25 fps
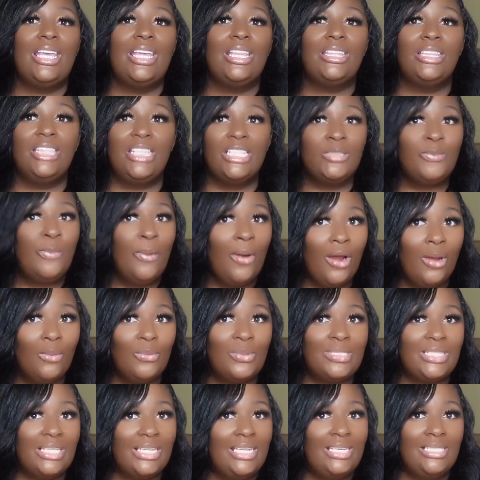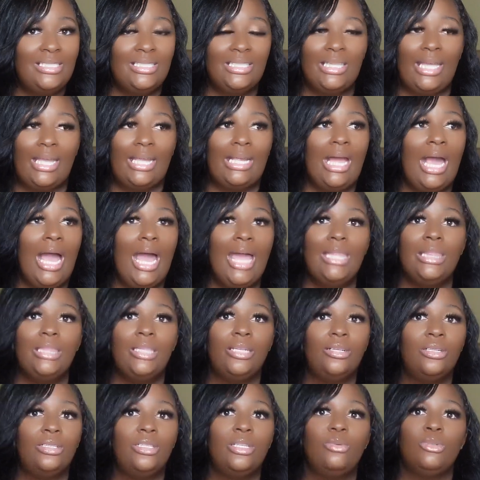this part was easy. Like, God
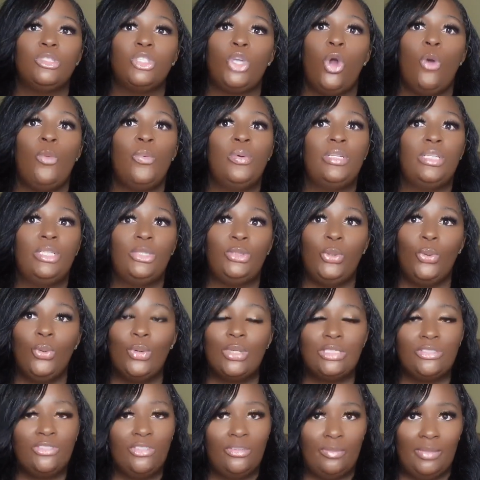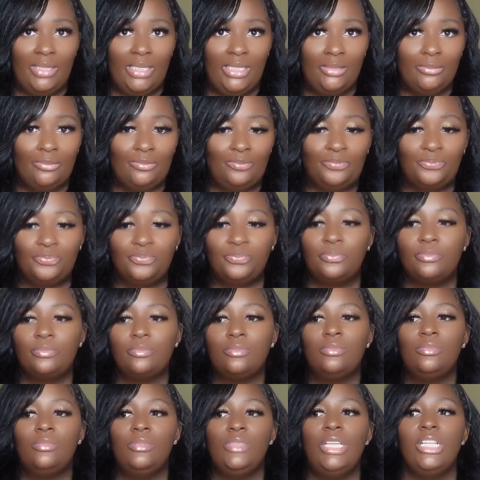literally was opening doors for me.
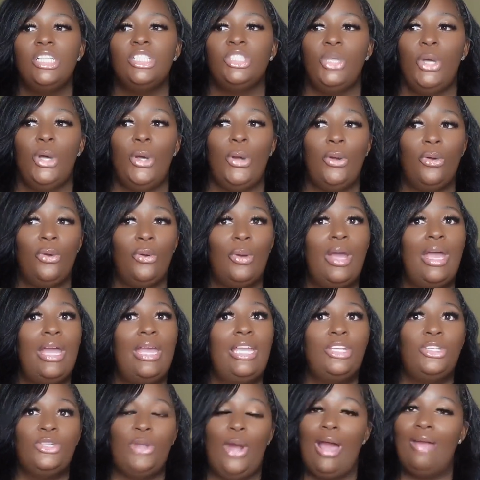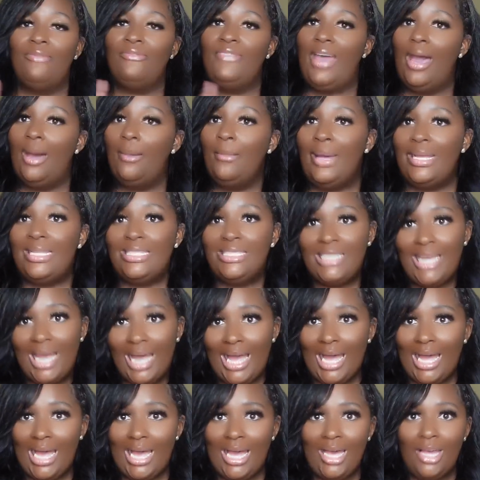So, you know, I found my
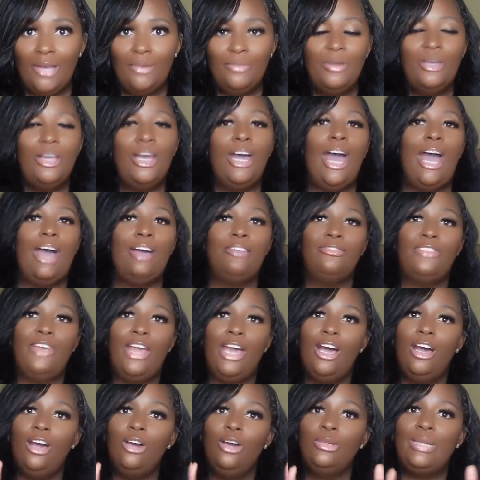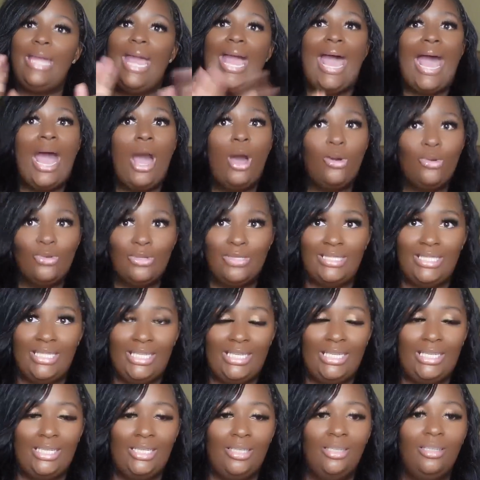job. I found
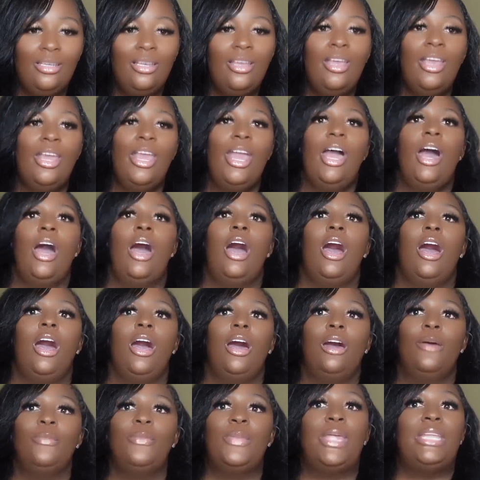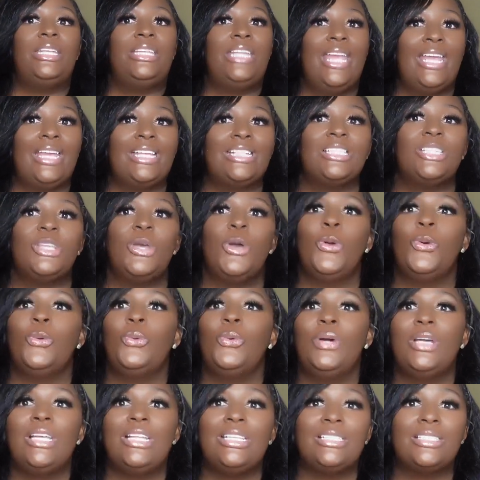housing. Next
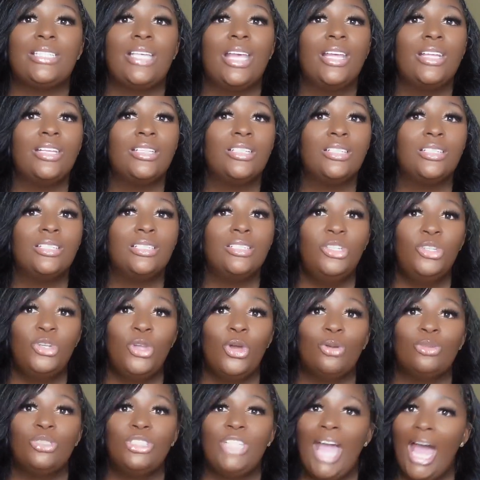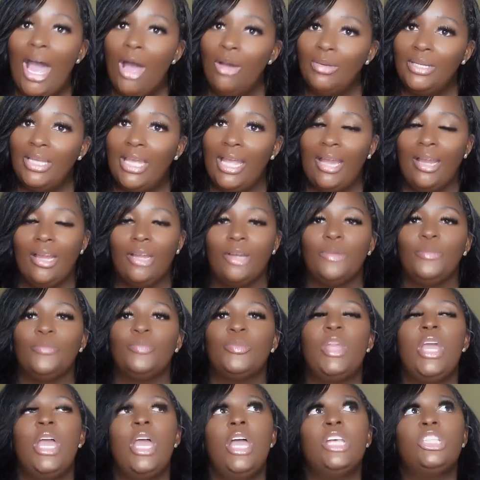was, you know, childcare.
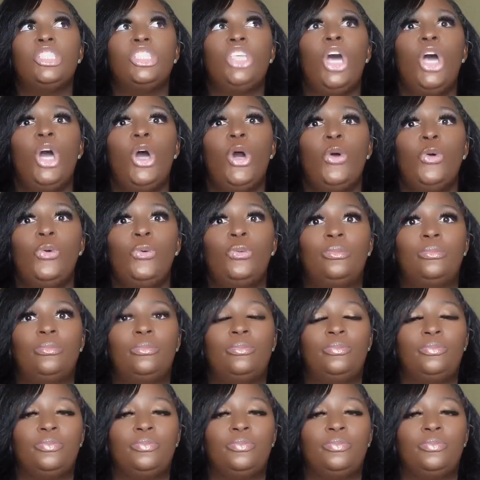So